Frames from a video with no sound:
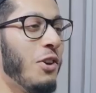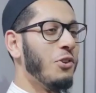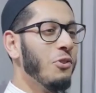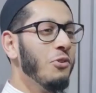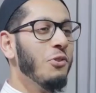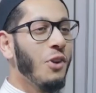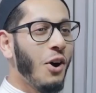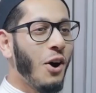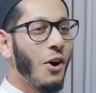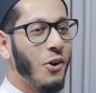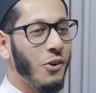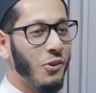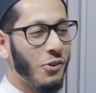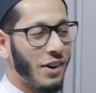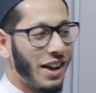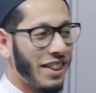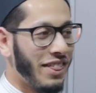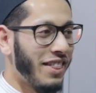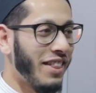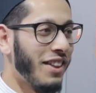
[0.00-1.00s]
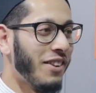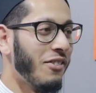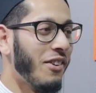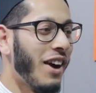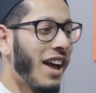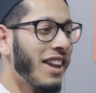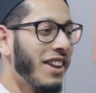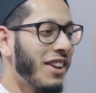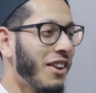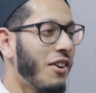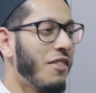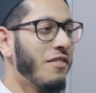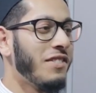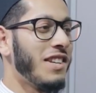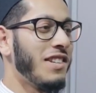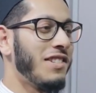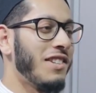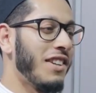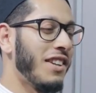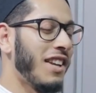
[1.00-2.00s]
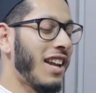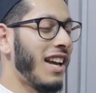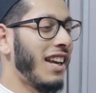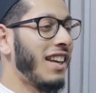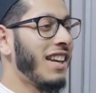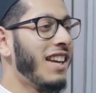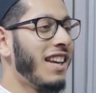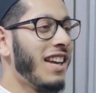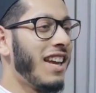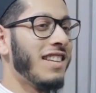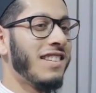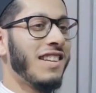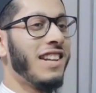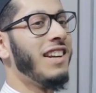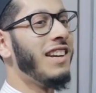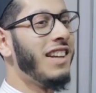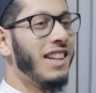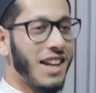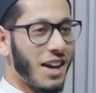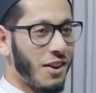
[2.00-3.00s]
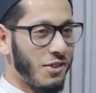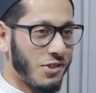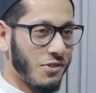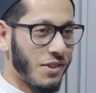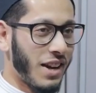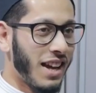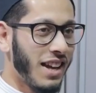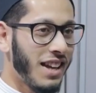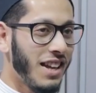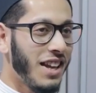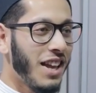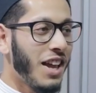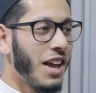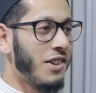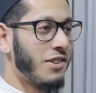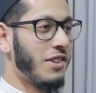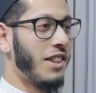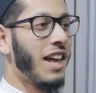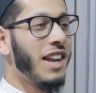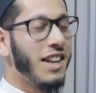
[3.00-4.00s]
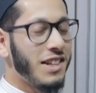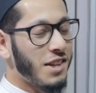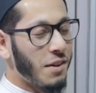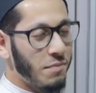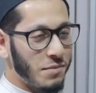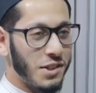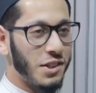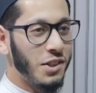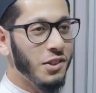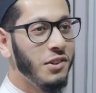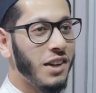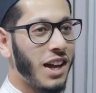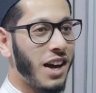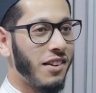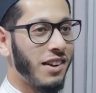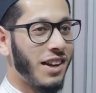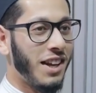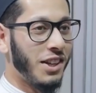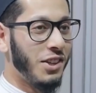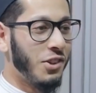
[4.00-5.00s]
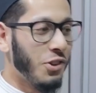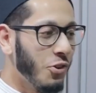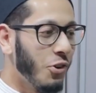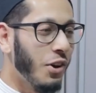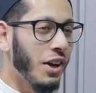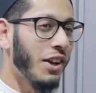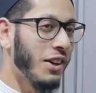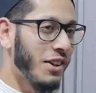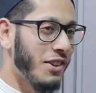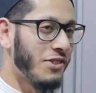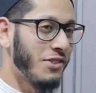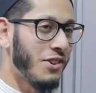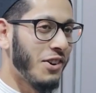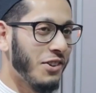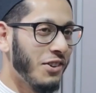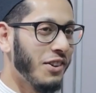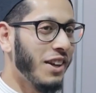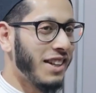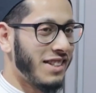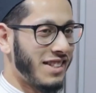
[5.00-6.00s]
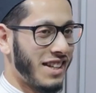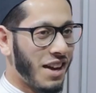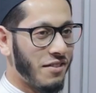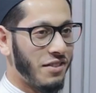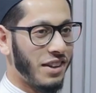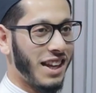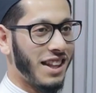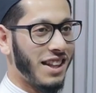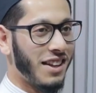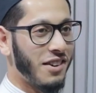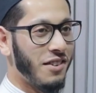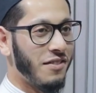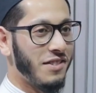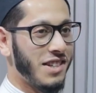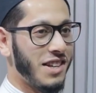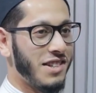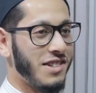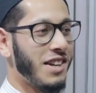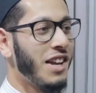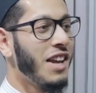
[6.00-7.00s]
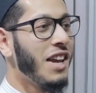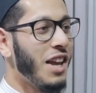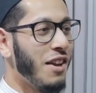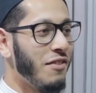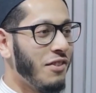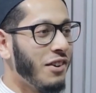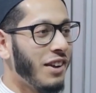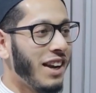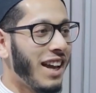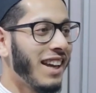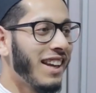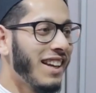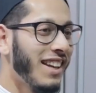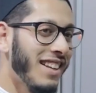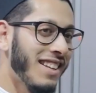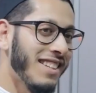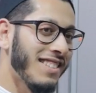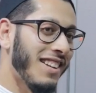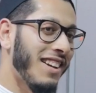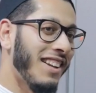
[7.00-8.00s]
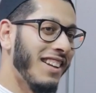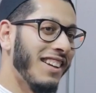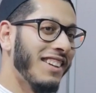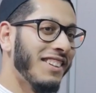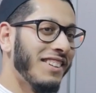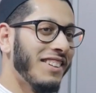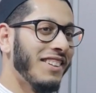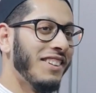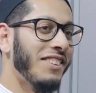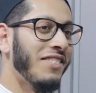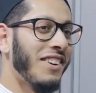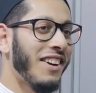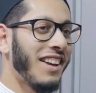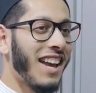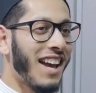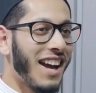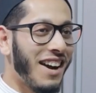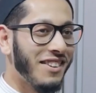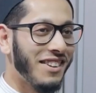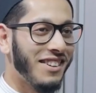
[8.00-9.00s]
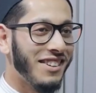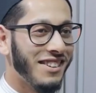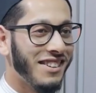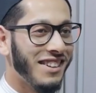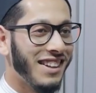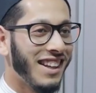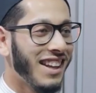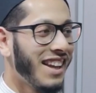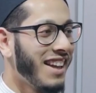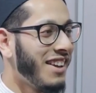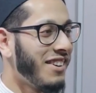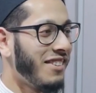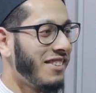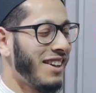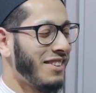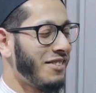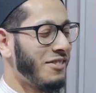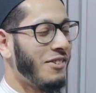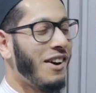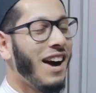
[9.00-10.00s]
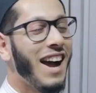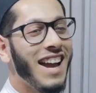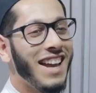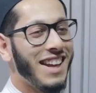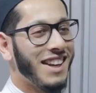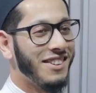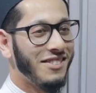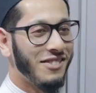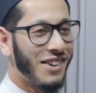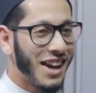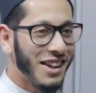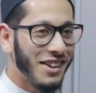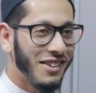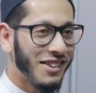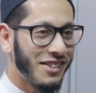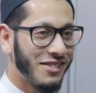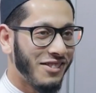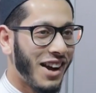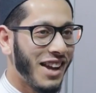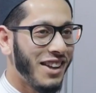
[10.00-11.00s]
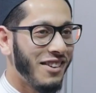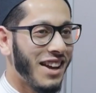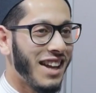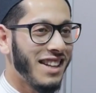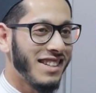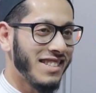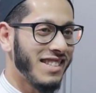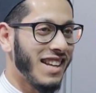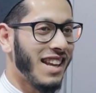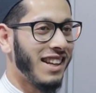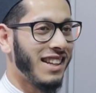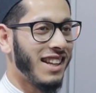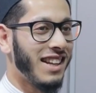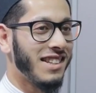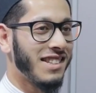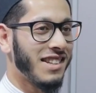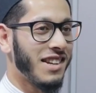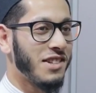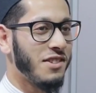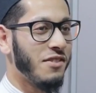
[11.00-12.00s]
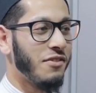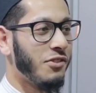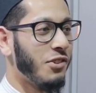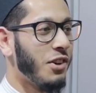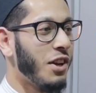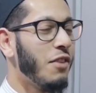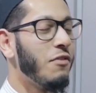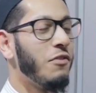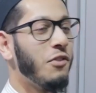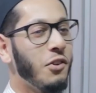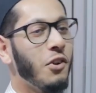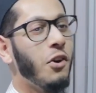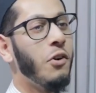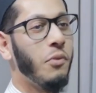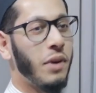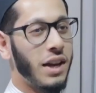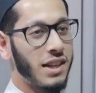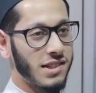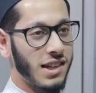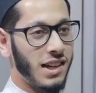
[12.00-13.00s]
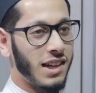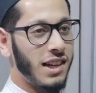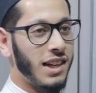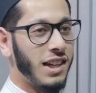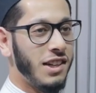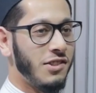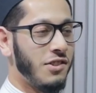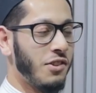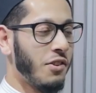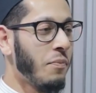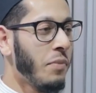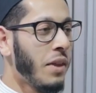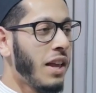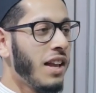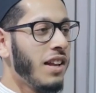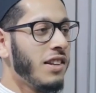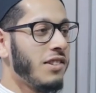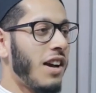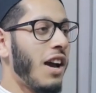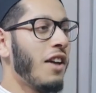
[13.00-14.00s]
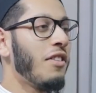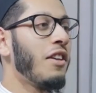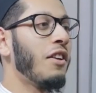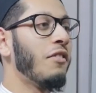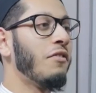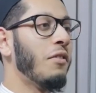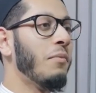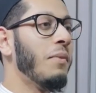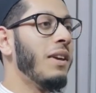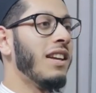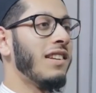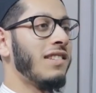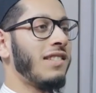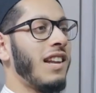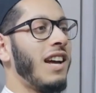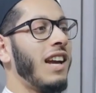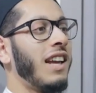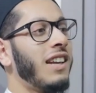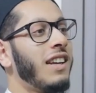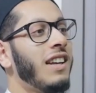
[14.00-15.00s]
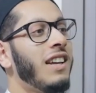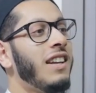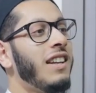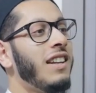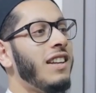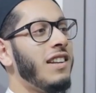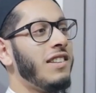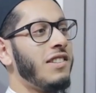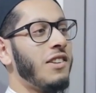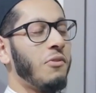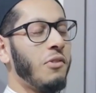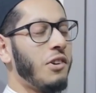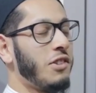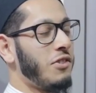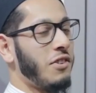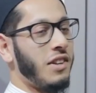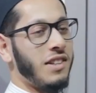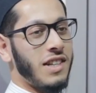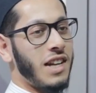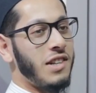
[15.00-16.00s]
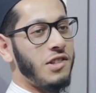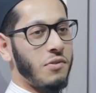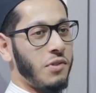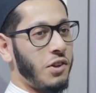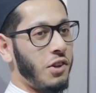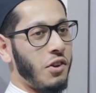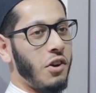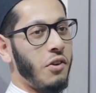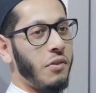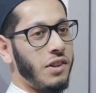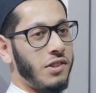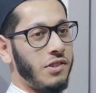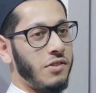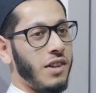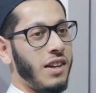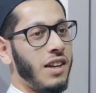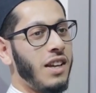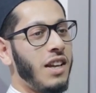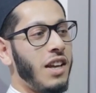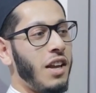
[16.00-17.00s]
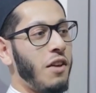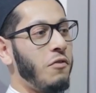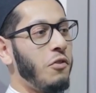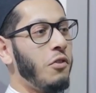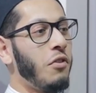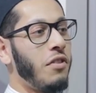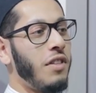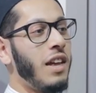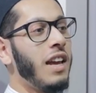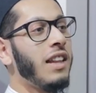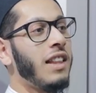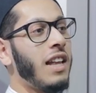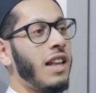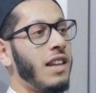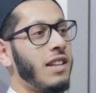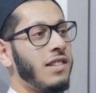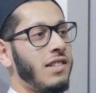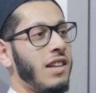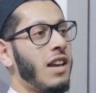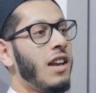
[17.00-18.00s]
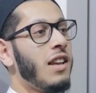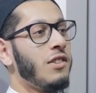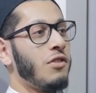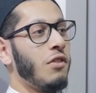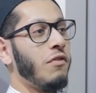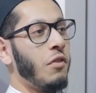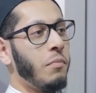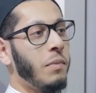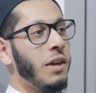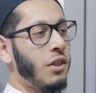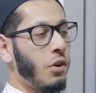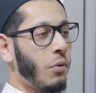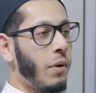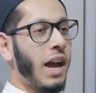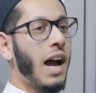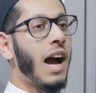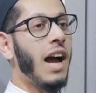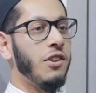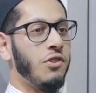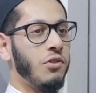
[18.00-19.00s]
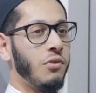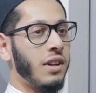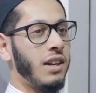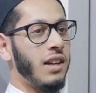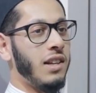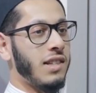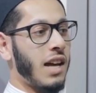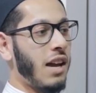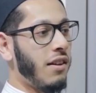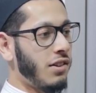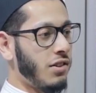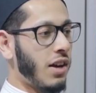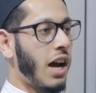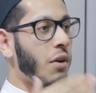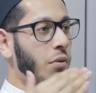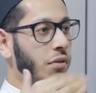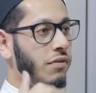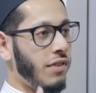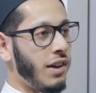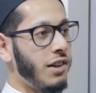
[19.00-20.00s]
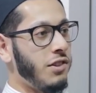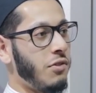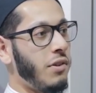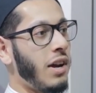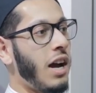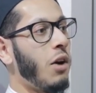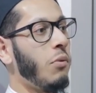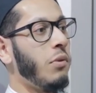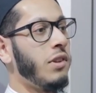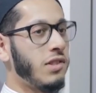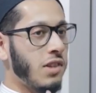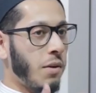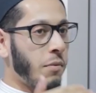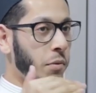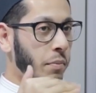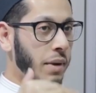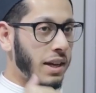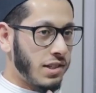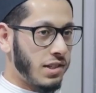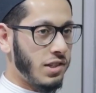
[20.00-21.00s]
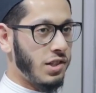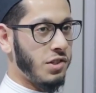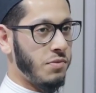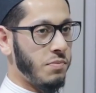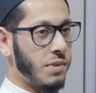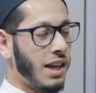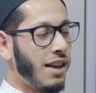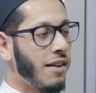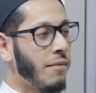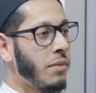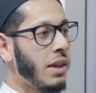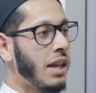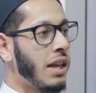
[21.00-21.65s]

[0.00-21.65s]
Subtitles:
You know when the conversation, like, is going to lead elsewhere. So then it's up to you now. Like, you're in control. You get to navigate that conversation. If you're like, Assalamualaikum, okay, how are you doing? Why are you entertaining that discussion for if you know where it's going to lead to? So I think for me is like, listen, what's your intention when you go into it? If you think that there's... So for me, the way I do it is I would filter it out. When someone messages me,